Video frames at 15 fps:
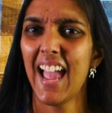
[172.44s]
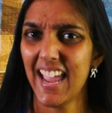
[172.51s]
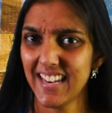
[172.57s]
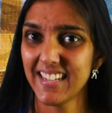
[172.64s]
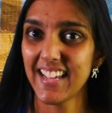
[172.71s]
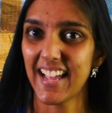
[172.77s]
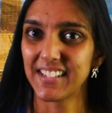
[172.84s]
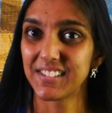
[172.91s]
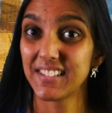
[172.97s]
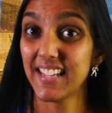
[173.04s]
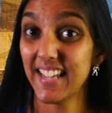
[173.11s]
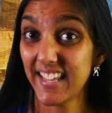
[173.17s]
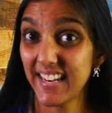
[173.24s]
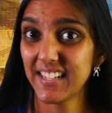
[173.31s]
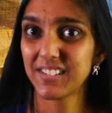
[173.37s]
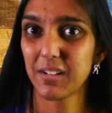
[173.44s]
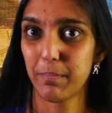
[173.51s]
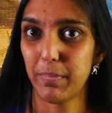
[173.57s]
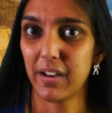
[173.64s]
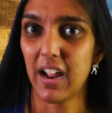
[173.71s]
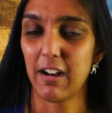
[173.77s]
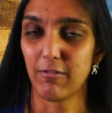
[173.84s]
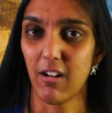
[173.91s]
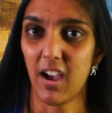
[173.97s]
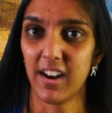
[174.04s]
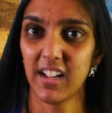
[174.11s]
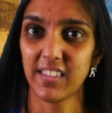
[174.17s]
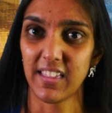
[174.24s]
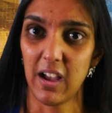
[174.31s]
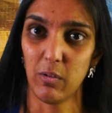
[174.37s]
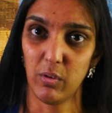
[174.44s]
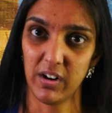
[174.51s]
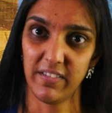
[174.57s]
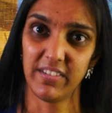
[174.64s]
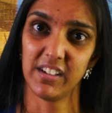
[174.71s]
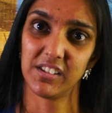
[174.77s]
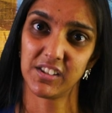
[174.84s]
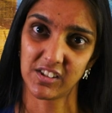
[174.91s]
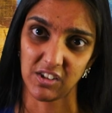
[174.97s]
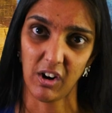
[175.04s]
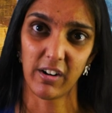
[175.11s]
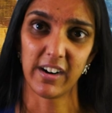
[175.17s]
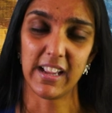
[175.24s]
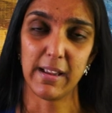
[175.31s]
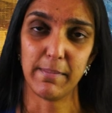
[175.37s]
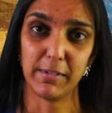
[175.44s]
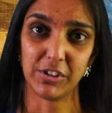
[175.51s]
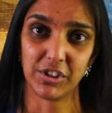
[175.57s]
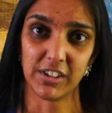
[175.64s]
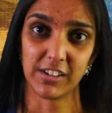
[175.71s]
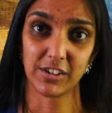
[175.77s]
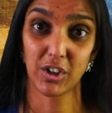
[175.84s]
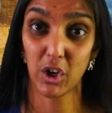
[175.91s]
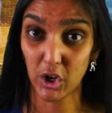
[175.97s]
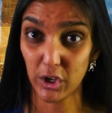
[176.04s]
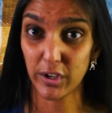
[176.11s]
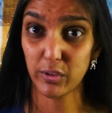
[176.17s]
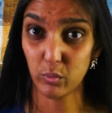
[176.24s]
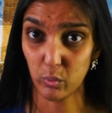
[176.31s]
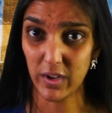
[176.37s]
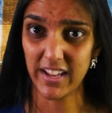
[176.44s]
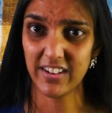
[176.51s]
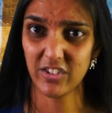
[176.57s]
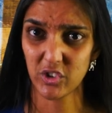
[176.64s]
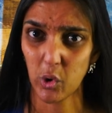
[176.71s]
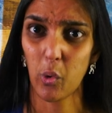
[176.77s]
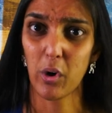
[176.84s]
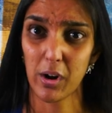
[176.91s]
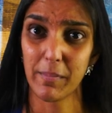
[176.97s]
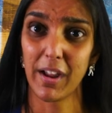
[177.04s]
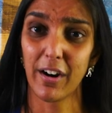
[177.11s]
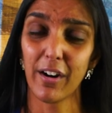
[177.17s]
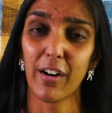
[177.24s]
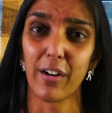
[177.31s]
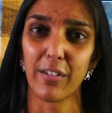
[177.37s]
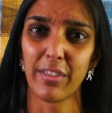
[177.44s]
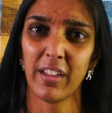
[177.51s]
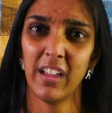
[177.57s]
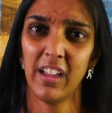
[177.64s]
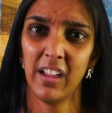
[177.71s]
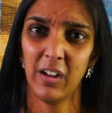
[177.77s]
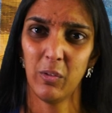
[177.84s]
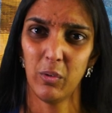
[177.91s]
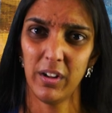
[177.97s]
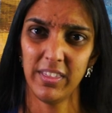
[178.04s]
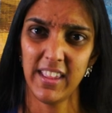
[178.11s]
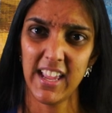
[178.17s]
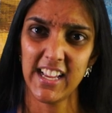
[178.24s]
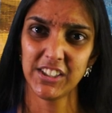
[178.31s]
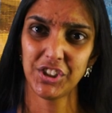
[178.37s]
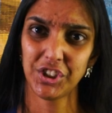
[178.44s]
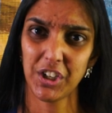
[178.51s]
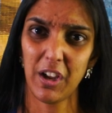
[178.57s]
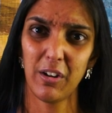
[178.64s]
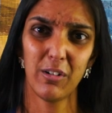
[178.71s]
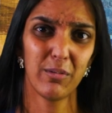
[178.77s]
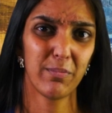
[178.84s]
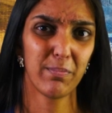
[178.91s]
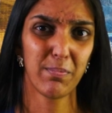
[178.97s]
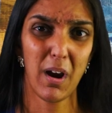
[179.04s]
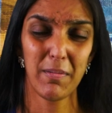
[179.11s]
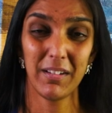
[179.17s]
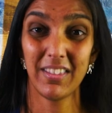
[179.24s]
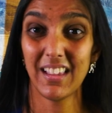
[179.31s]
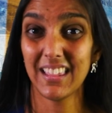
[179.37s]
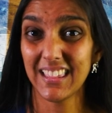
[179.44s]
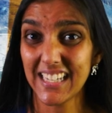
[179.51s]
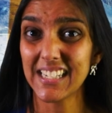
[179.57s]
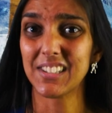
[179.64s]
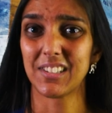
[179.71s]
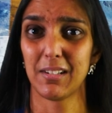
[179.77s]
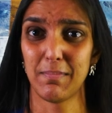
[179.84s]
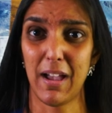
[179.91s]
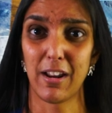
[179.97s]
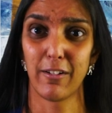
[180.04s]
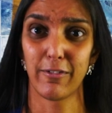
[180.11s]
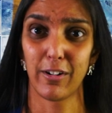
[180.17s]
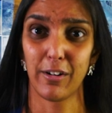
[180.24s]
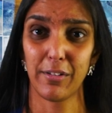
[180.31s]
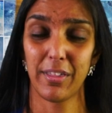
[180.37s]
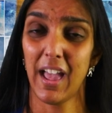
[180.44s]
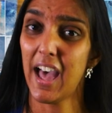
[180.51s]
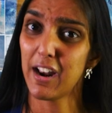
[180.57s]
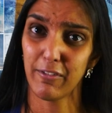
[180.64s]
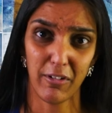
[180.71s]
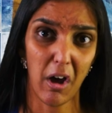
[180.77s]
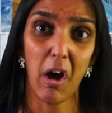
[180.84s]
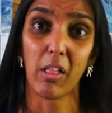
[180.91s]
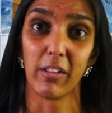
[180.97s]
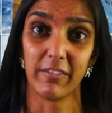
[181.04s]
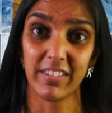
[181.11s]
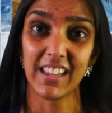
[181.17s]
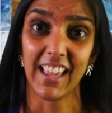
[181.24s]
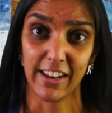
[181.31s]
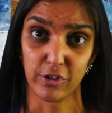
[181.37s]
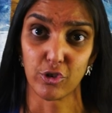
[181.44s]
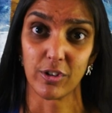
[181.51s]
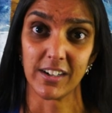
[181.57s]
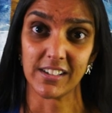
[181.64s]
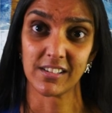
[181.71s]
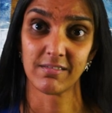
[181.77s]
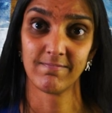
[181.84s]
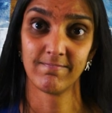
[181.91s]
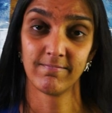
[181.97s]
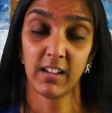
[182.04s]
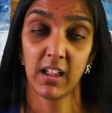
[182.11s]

And yes, it is a bit ironic that one of these starry images could win Tournament Earth when they show probably the least amount of Earth out of all of the entries.